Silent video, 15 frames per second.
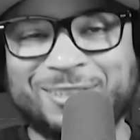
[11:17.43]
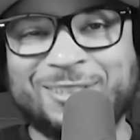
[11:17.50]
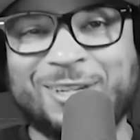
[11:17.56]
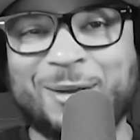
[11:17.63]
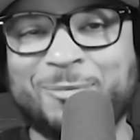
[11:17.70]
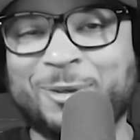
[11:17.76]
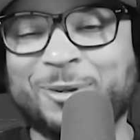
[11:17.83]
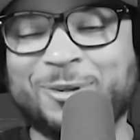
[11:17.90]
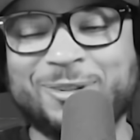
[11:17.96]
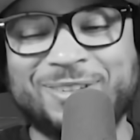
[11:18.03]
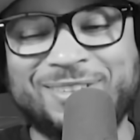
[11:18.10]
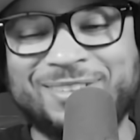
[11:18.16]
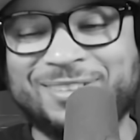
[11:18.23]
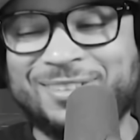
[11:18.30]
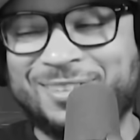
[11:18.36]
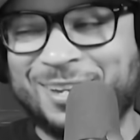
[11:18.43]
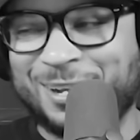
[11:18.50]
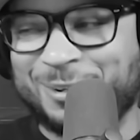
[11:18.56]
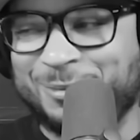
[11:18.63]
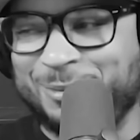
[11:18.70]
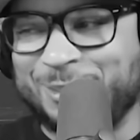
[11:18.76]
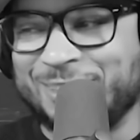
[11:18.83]
W
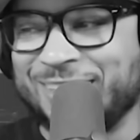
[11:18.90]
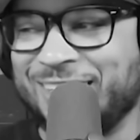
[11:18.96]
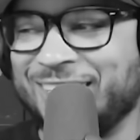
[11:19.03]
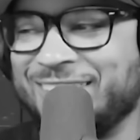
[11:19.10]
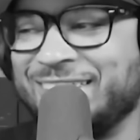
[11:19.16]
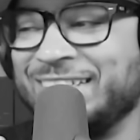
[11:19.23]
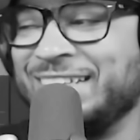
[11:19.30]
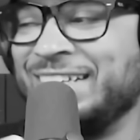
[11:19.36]
selection.